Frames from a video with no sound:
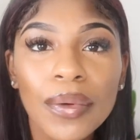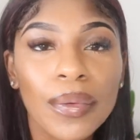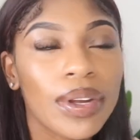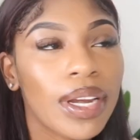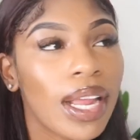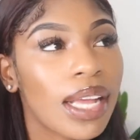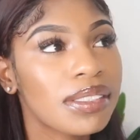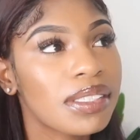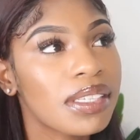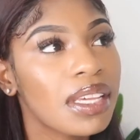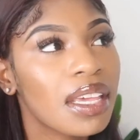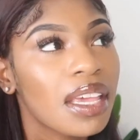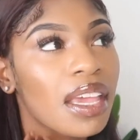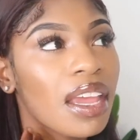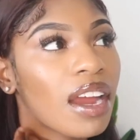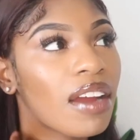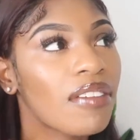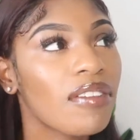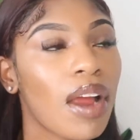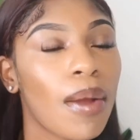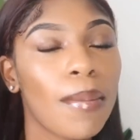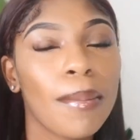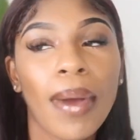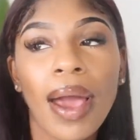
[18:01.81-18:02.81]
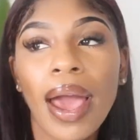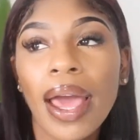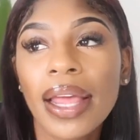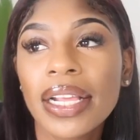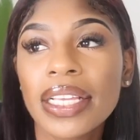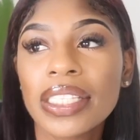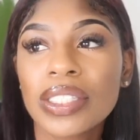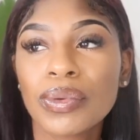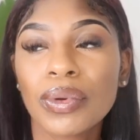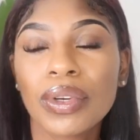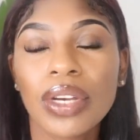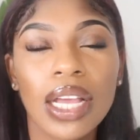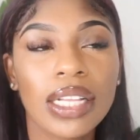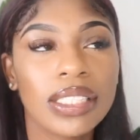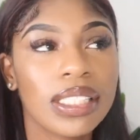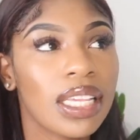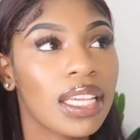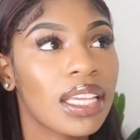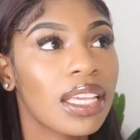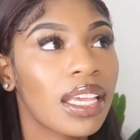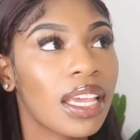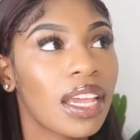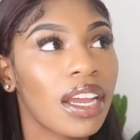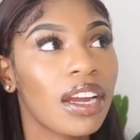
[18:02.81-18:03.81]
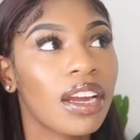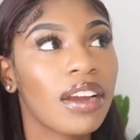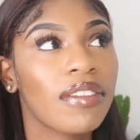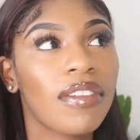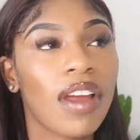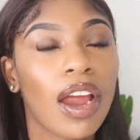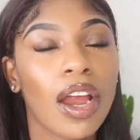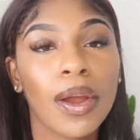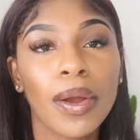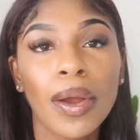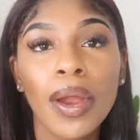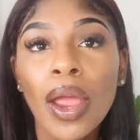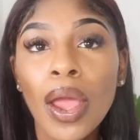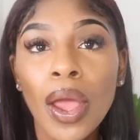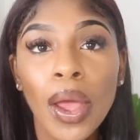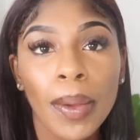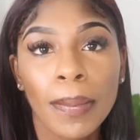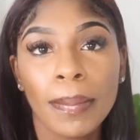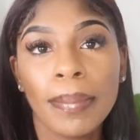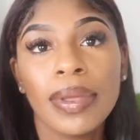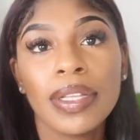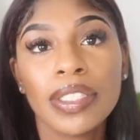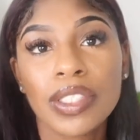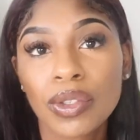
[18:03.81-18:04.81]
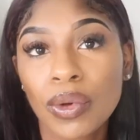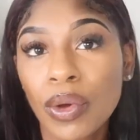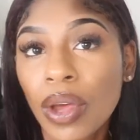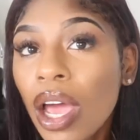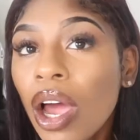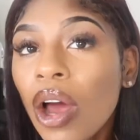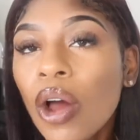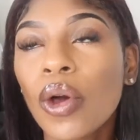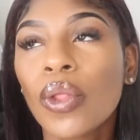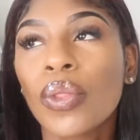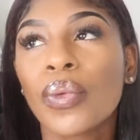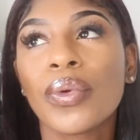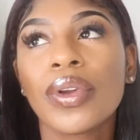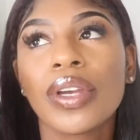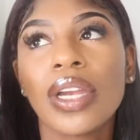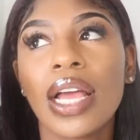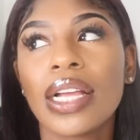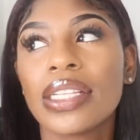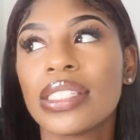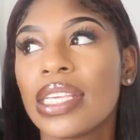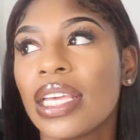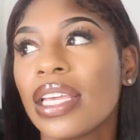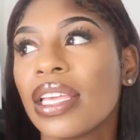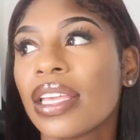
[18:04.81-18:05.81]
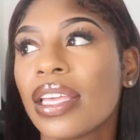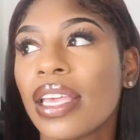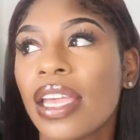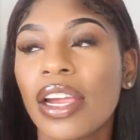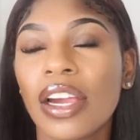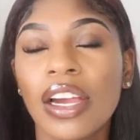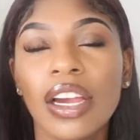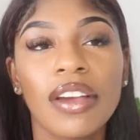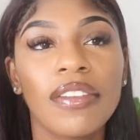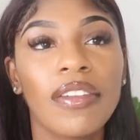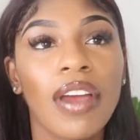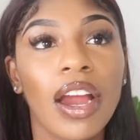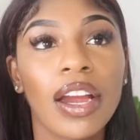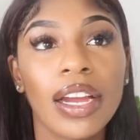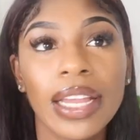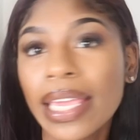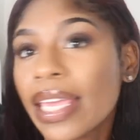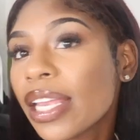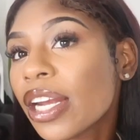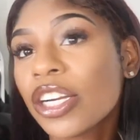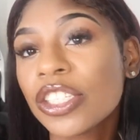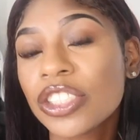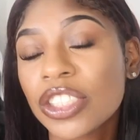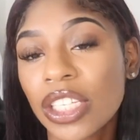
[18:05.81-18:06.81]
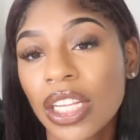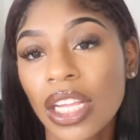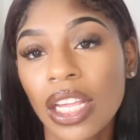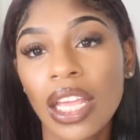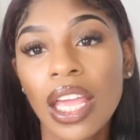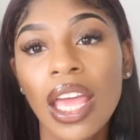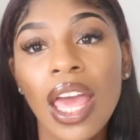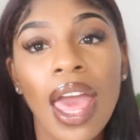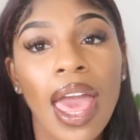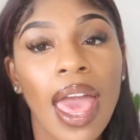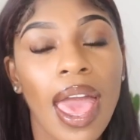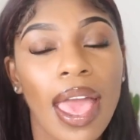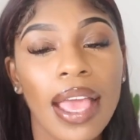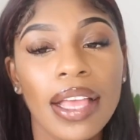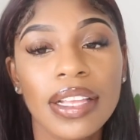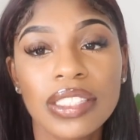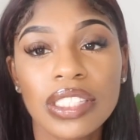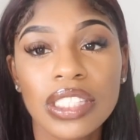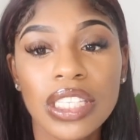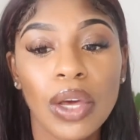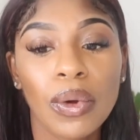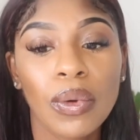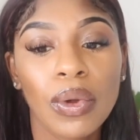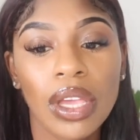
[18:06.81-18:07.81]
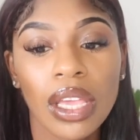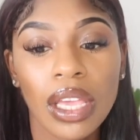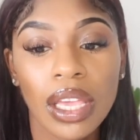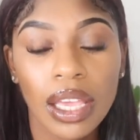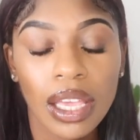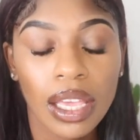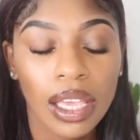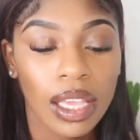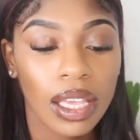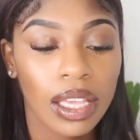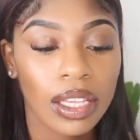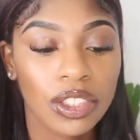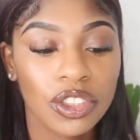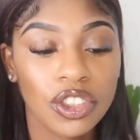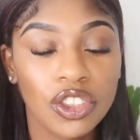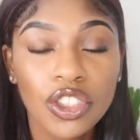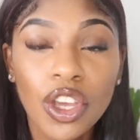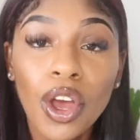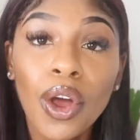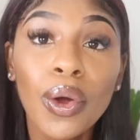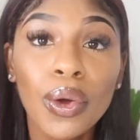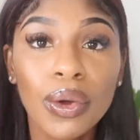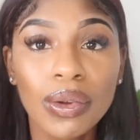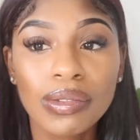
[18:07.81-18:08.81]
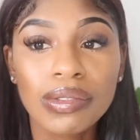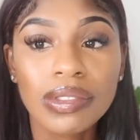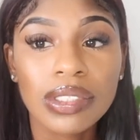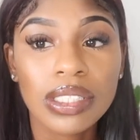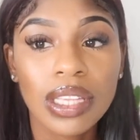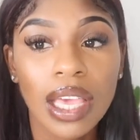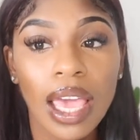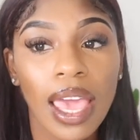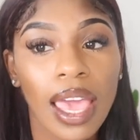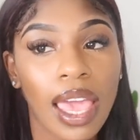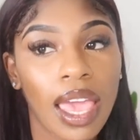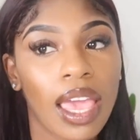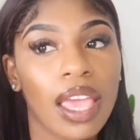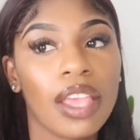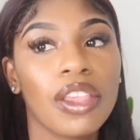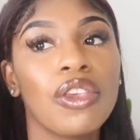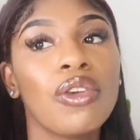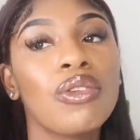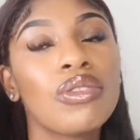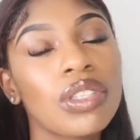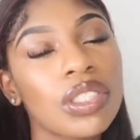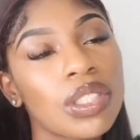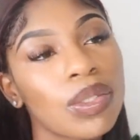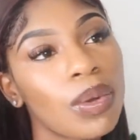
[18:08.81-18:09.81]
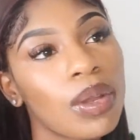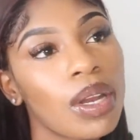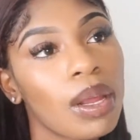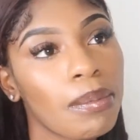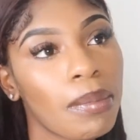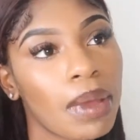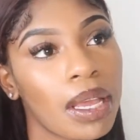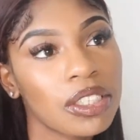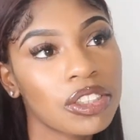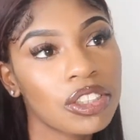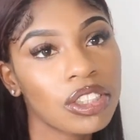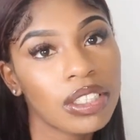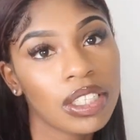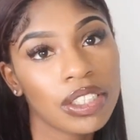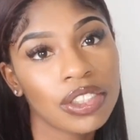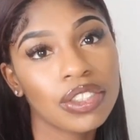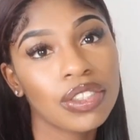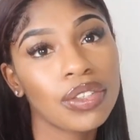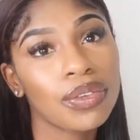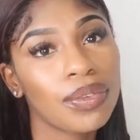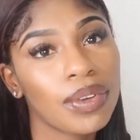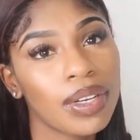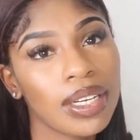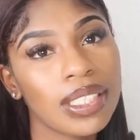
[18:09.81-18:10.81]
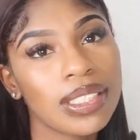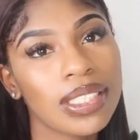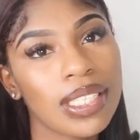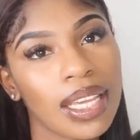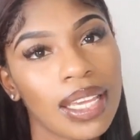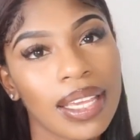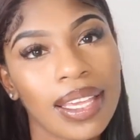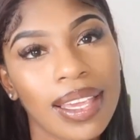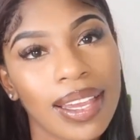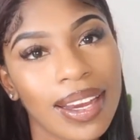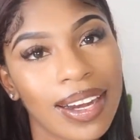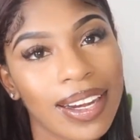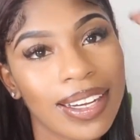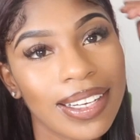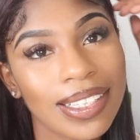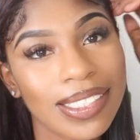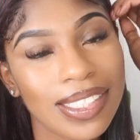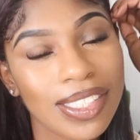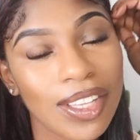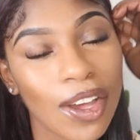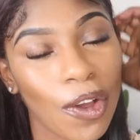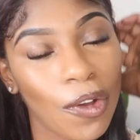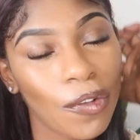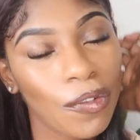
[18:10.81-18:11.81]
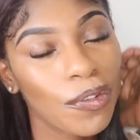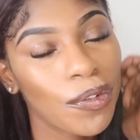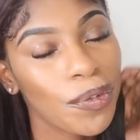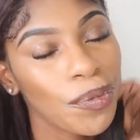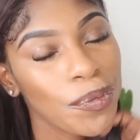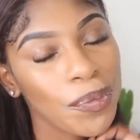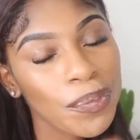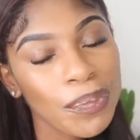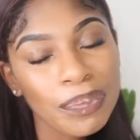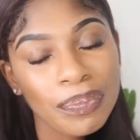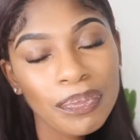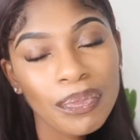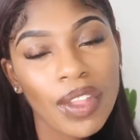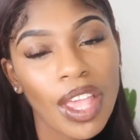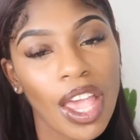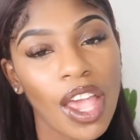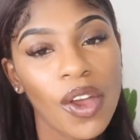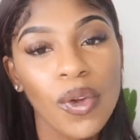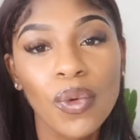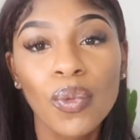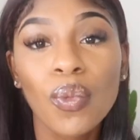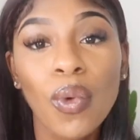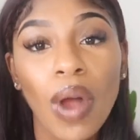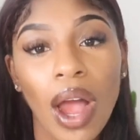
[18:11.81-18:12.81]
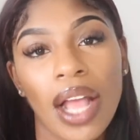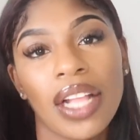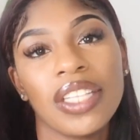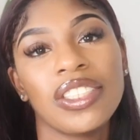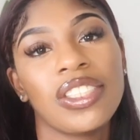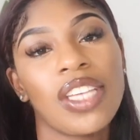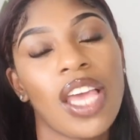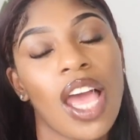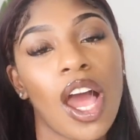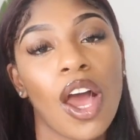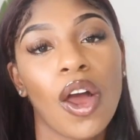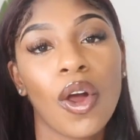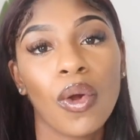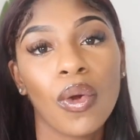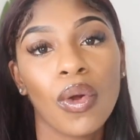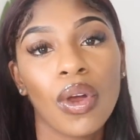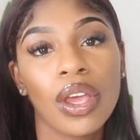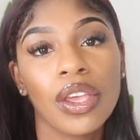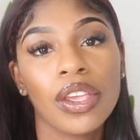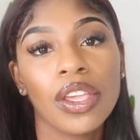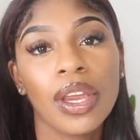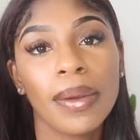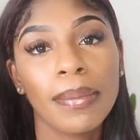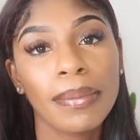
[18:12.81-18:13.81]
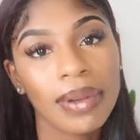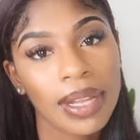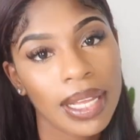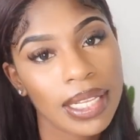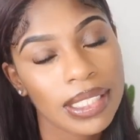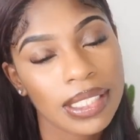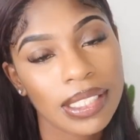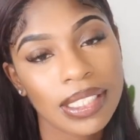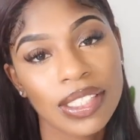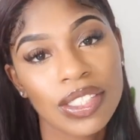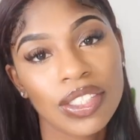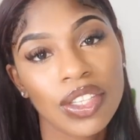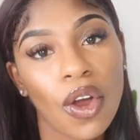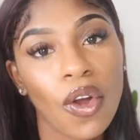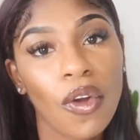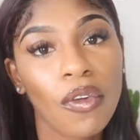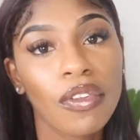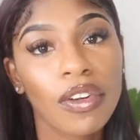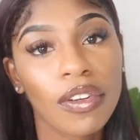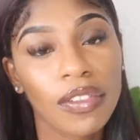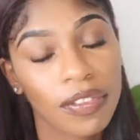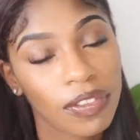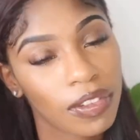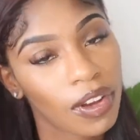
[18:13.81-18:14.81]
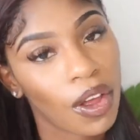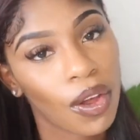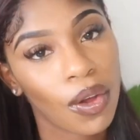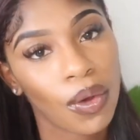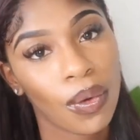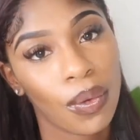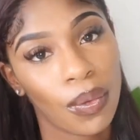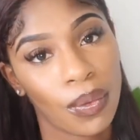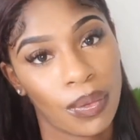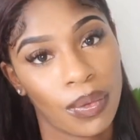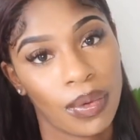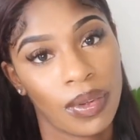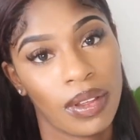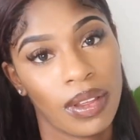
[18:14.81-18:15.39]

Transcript: We're not taking care of our bodies. We're not taking care of our mental health. We're not taking care of our energy. And so it shows, and you just want to make sure that you're really taking care of yourself, and watch how your blessings overflow.